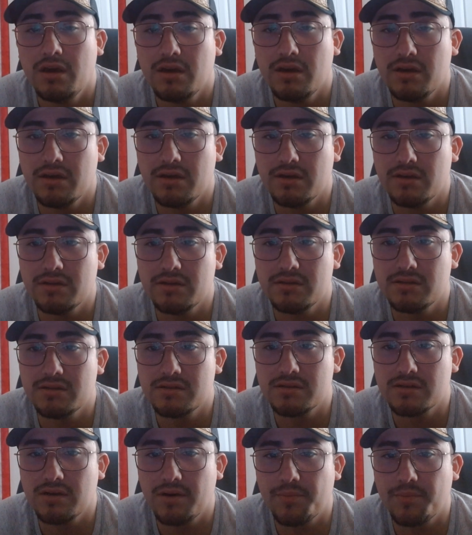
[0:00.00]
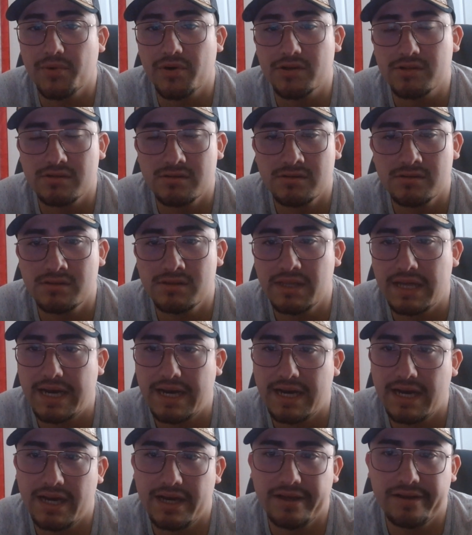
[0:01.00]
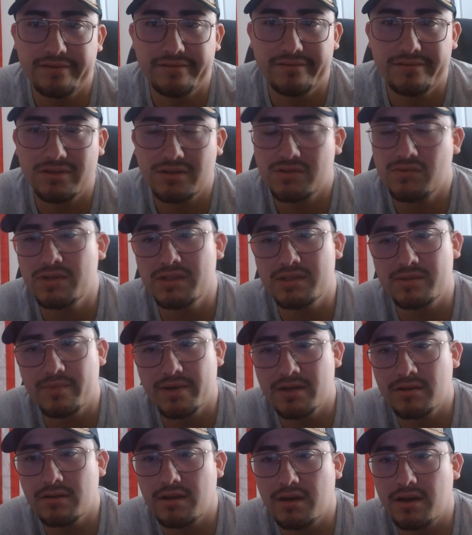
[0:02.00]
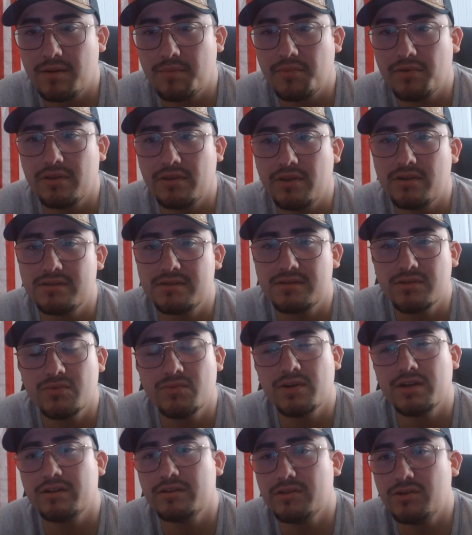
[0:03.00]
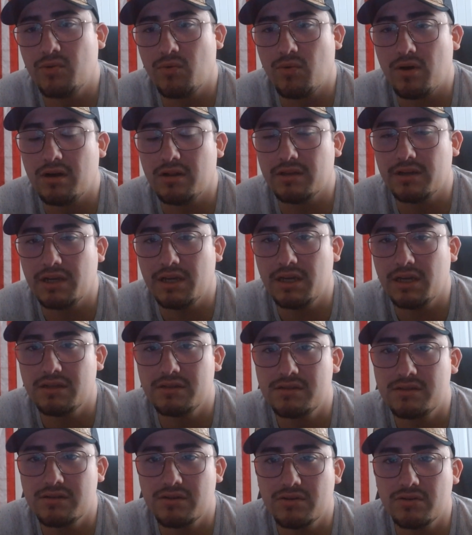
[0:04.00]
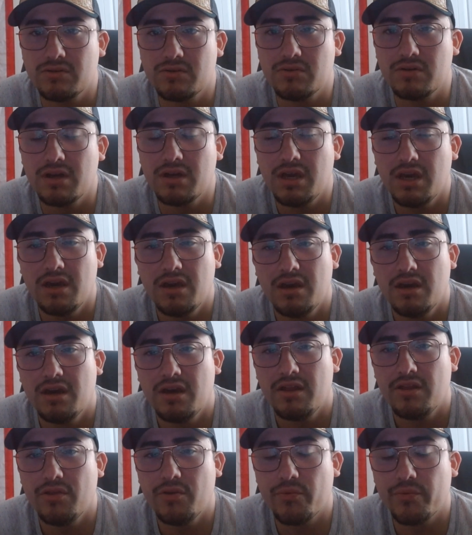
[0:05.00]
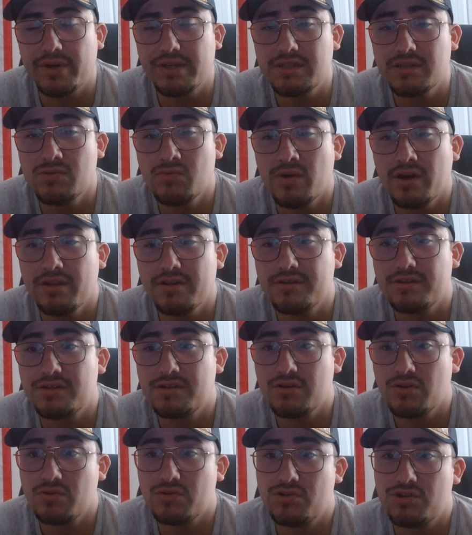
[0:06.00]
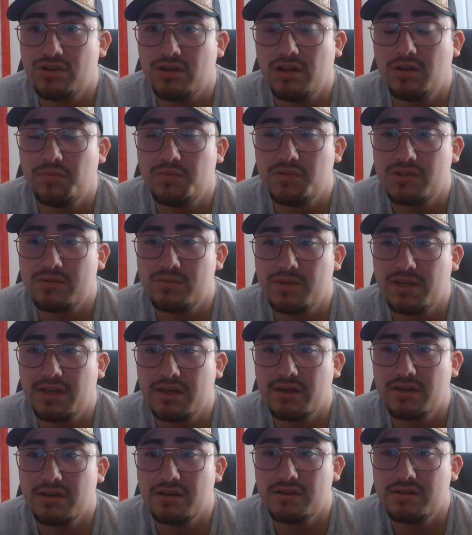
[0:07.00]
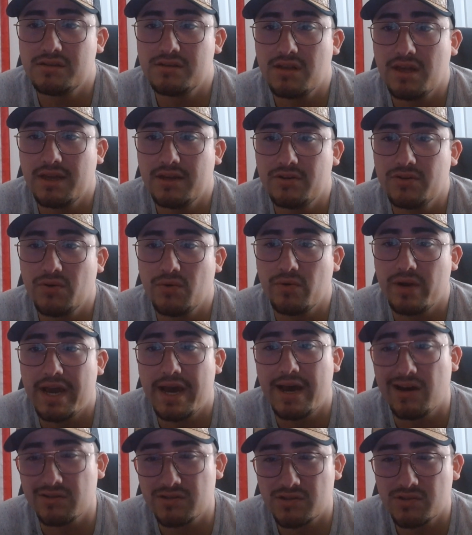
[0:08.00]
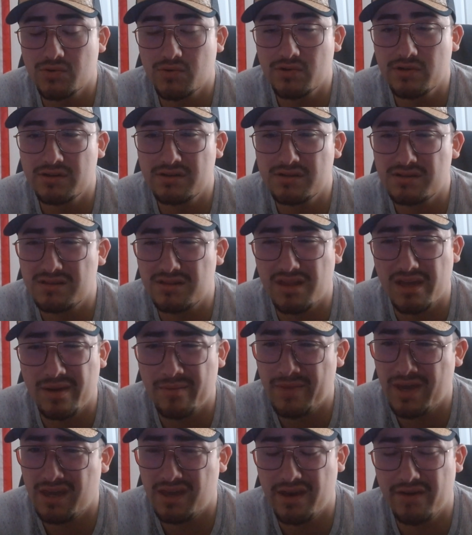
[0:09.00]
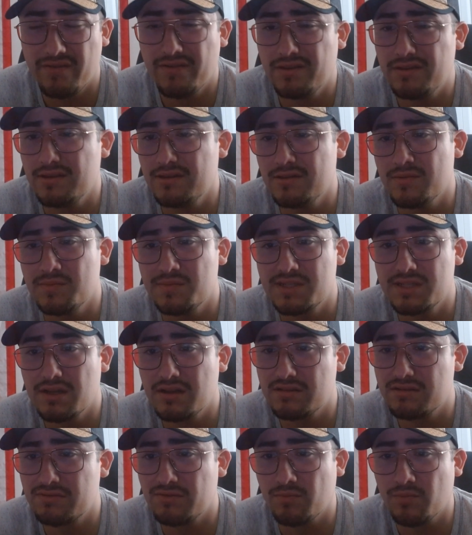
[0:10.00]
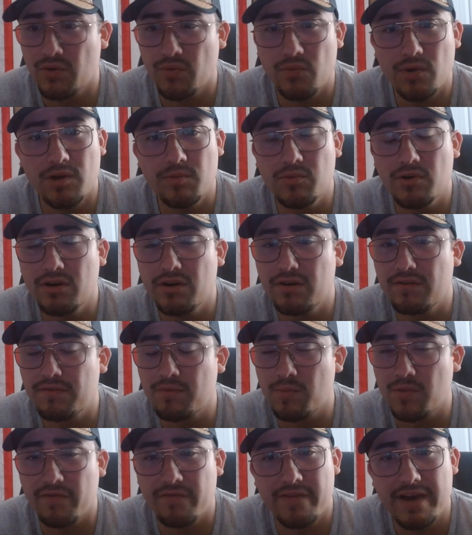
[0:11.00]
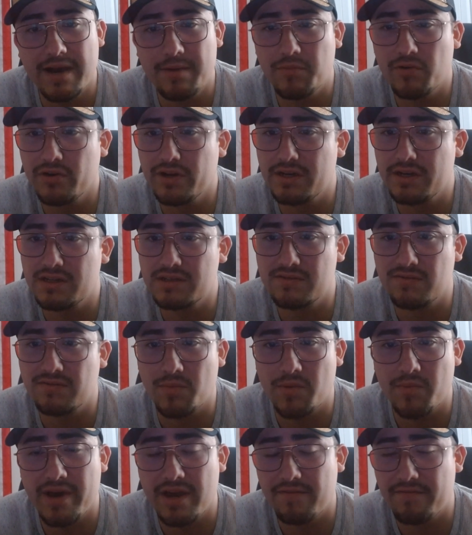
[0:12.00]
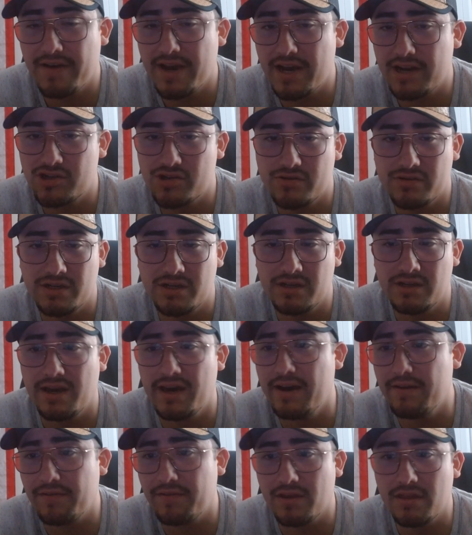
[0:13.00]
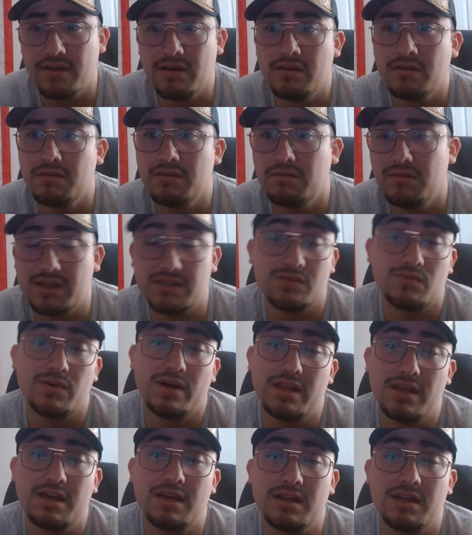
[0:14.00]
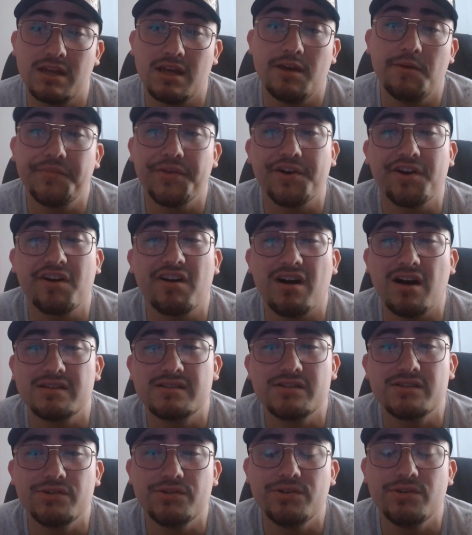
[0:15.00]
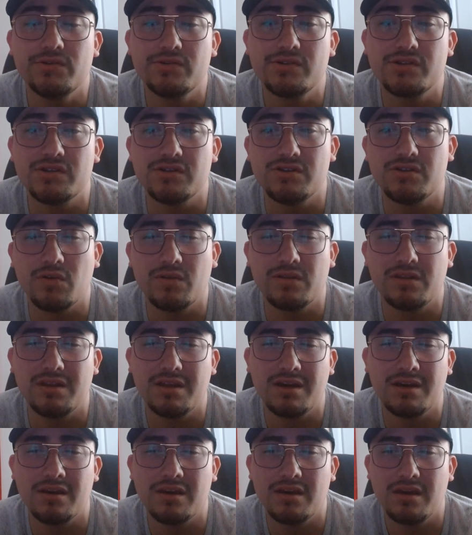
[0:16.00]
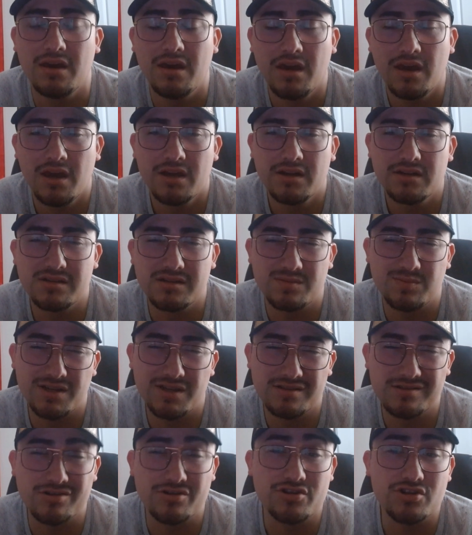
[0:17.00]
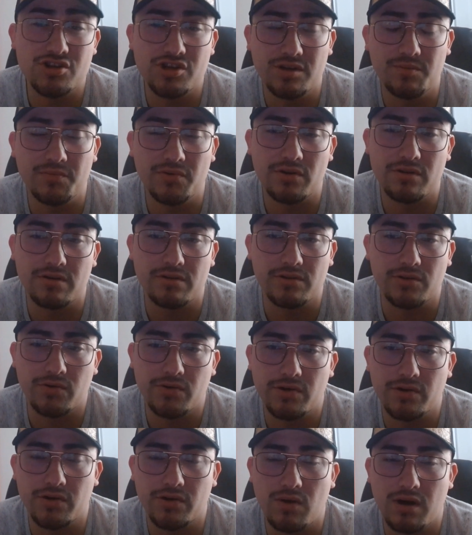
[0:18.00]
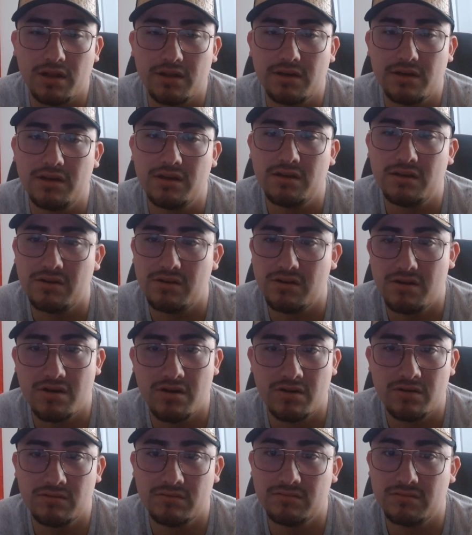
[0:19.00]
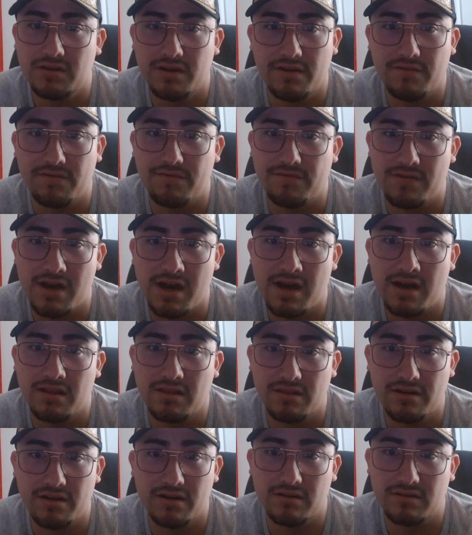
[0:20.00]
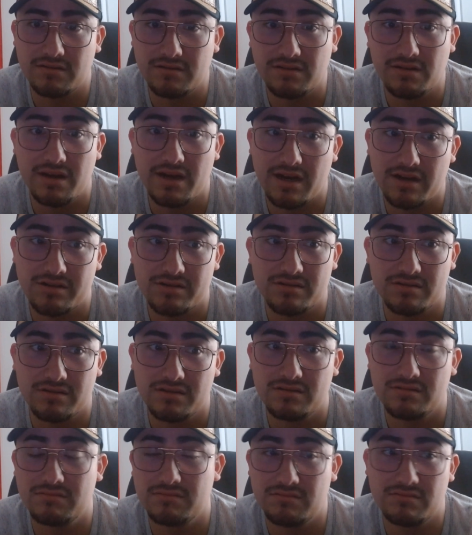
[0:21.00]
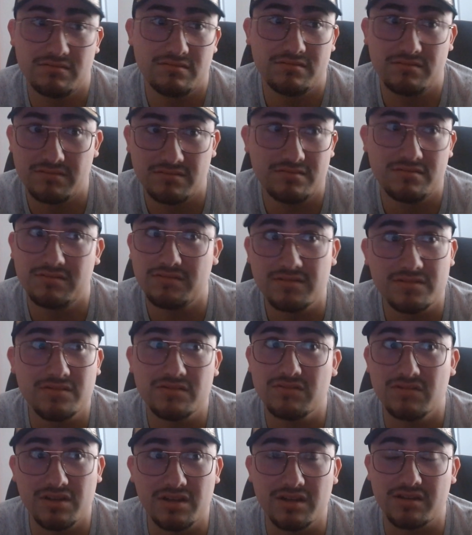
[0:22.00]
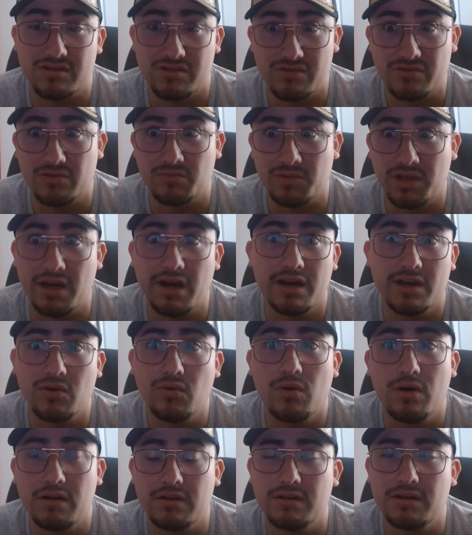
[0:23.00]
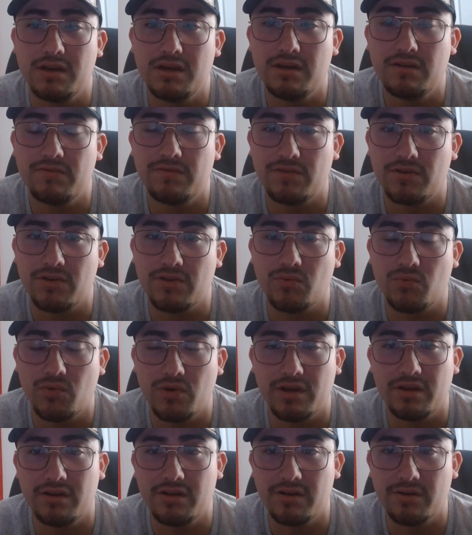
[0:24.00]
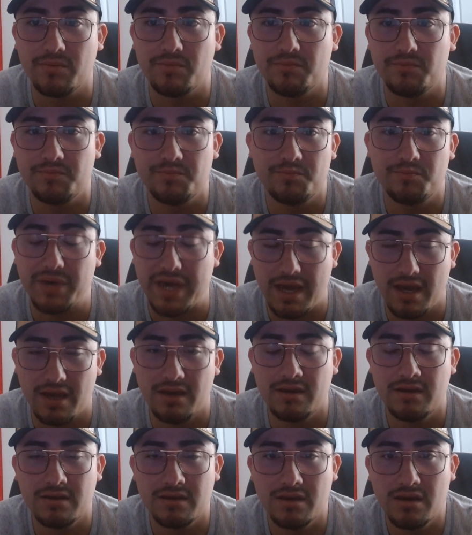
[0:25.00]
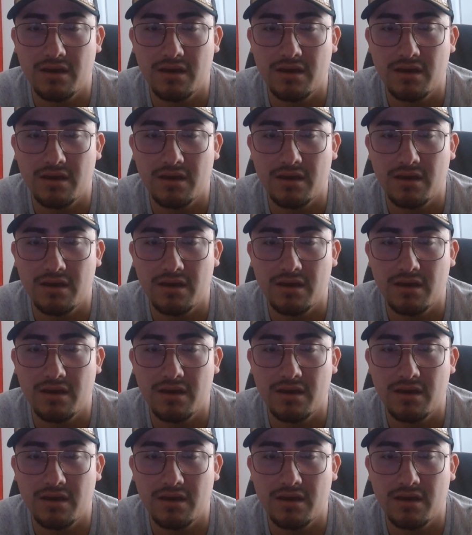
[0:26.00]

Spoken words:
is a person that doesn't want to spend a lot, but they still want good quality. So the reason why they're so cheap is because they don't outsource. They make everything themselves, from the rubber, from the fabrics, from the manufacturing, everything. That's why they can keep their costs so low. So don't think just because they're cheaper, they're lower quality. No, if not, they're actually extremely high quality for what you're paying.